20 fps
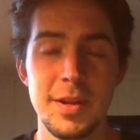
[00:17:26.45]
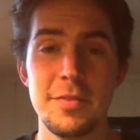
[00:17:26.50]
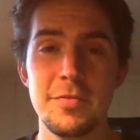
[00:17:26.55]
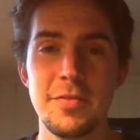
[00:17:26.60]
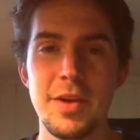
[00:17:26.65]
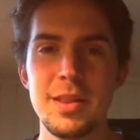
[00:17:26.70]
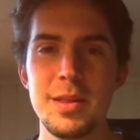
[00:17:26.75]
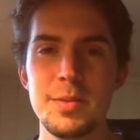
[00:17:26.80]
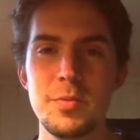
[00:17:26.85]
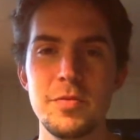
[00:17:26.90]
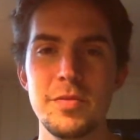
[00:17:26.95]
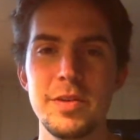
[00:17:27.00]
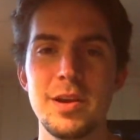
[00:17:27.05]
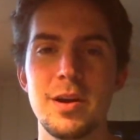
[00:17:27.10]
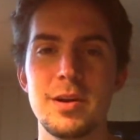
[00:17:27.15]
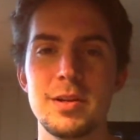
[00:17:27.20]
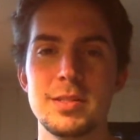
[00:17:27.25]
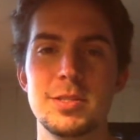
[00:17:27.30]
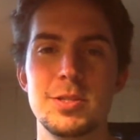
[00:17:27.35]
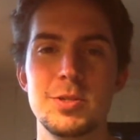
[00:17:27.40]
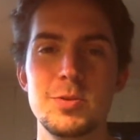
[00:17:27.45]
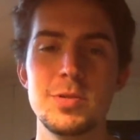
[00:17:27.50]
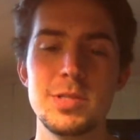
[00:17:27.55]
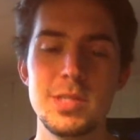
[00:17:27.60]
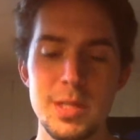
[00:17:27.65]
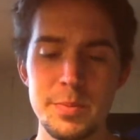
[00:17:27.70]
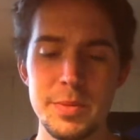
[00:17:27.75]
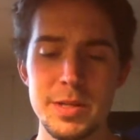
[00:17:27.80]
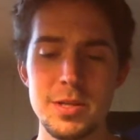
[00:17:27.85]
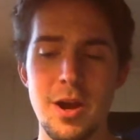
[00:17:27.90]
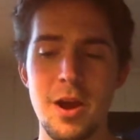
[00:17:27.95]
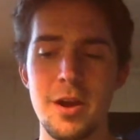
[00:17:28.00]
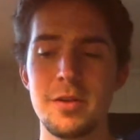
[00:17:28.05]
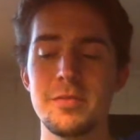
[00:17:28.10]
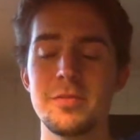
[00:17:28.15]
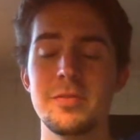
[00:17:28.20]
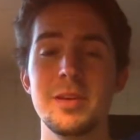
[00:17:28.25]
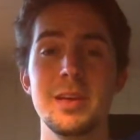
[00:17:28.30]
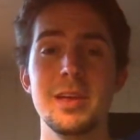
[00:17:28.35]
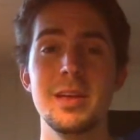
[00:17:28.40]
Finally, moving on to
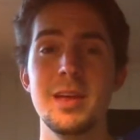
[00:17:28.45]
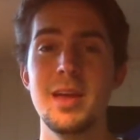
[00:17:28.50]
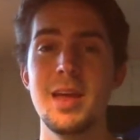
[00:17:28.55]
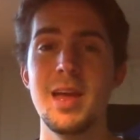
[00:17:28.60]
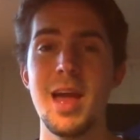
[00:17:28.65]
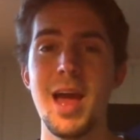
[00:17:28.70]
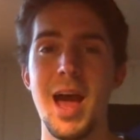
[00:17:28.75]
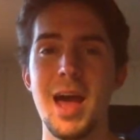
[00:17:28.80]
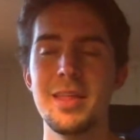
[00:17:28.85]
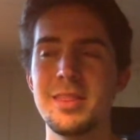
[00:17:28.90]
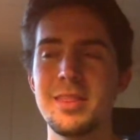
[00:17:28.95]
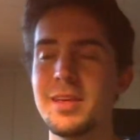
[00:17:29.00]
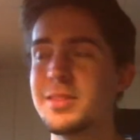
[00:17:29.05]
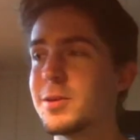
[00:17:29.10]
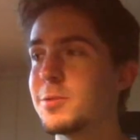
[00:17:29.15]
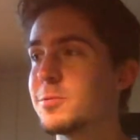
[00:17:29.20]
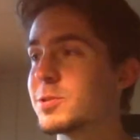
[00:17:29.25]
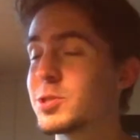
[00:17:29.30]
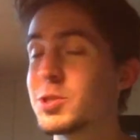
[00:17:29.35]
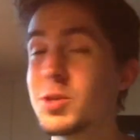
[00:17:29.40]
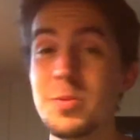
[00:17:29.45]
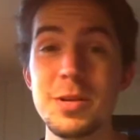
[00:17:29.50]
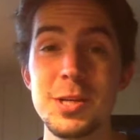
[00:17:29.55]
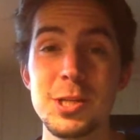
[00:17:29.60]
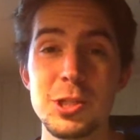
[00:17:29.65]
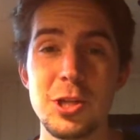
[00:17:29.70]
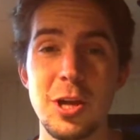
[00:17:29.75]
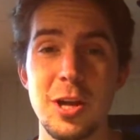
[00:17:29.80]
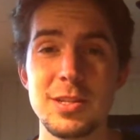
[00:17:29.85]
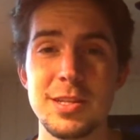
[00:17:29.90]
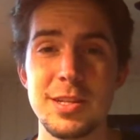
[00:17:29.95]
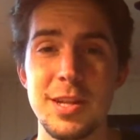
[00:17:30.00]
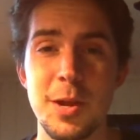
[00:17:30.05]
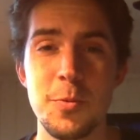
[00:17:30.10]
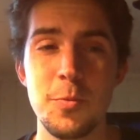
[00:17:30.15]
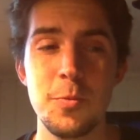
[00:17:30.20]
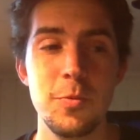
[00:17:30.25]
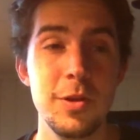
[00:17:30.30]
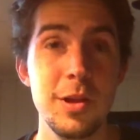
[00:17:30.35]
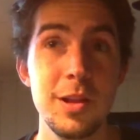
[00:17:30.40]
cinematography. I think there were so many shots that I
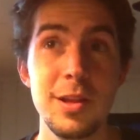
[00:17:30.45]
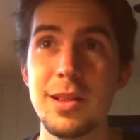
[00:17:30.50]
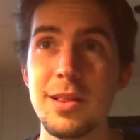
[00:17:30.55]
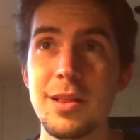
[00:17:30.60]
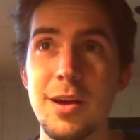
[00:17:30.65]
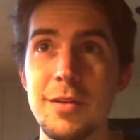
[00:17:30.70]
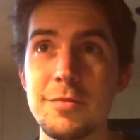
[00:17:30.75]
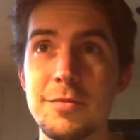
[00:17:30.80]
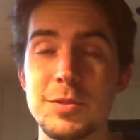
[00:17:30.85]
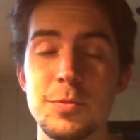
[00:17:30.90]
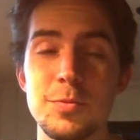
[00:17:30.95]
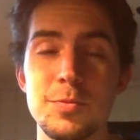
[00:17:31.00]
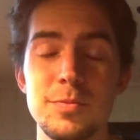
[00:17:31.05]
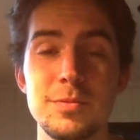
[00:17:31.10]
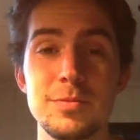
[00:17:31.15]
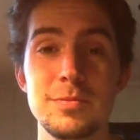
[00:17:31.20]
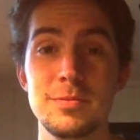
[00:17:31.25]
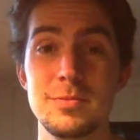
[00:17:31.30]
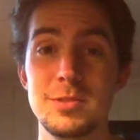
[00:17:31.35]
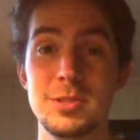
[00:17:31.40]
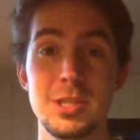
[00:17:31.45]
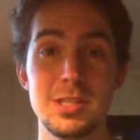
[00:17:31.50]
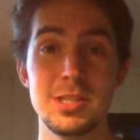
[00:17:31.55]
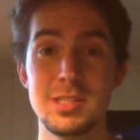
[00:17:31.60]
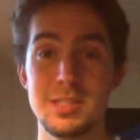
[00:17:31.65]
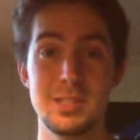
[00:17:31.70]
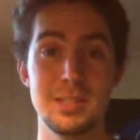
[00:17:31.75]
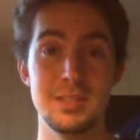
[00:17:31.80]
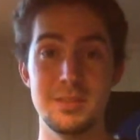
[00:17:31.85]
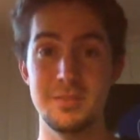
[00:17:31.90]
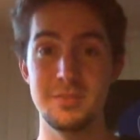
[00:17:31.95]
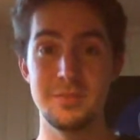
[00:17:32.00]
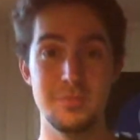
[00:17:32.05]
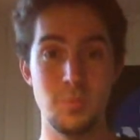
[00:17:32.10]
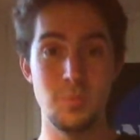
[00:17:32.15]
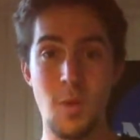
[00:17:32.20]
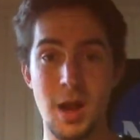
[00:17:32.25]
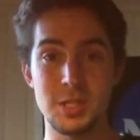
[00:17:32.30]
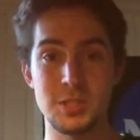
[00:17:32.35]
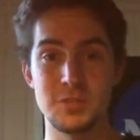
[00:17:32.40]
really loved just to
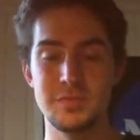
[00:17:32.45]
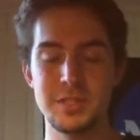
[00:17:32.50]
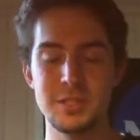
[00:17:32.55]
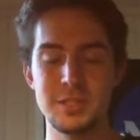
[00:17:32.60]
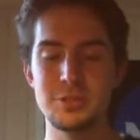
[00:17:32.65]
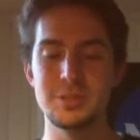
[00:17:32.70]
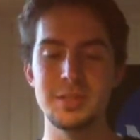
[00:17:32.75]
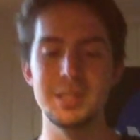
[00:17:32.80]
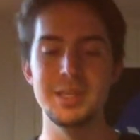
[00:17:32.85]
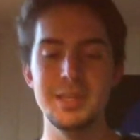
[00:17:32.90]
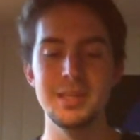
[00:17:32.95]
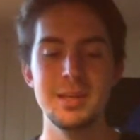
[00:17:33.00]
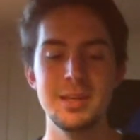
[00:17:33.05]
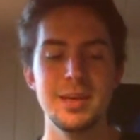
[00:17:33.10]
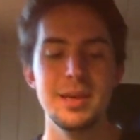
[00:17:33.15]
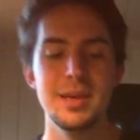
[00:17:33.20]
watch visually.